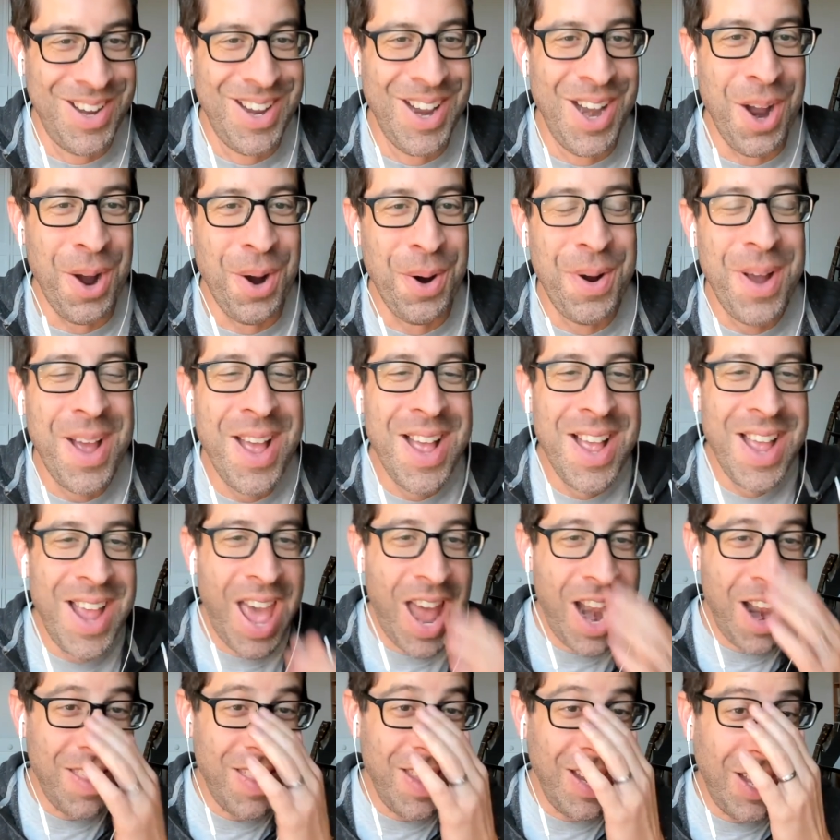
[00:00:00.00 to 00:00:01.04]
you know
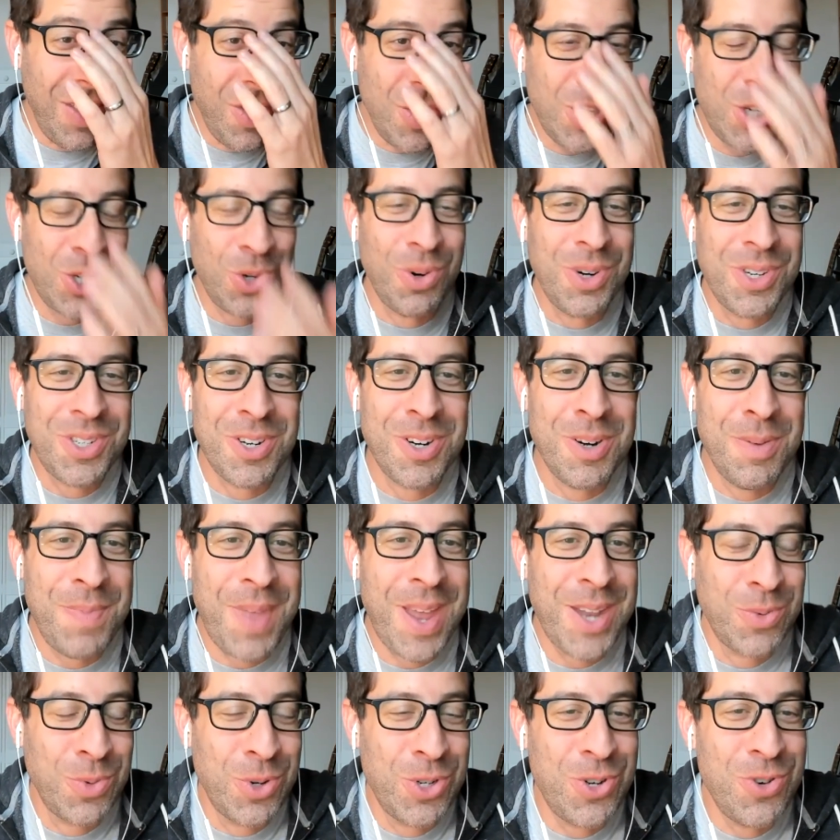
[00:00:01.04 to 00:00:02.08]
and i think in the short term
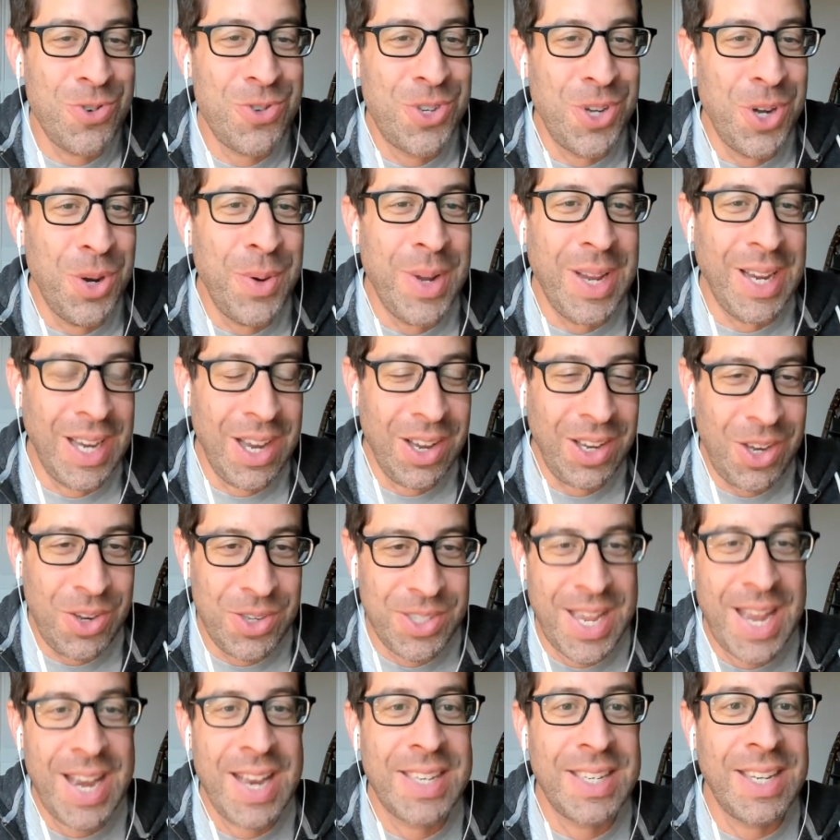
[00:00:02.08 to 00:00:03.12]
that's what you're doing like you
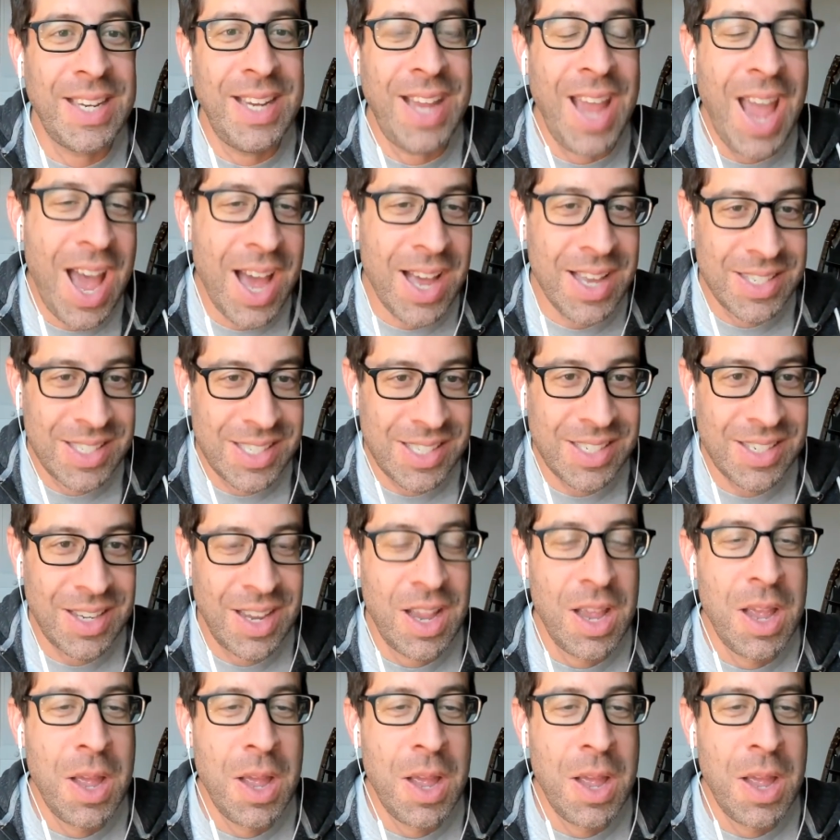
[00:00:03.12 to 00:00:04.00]
said it's a guess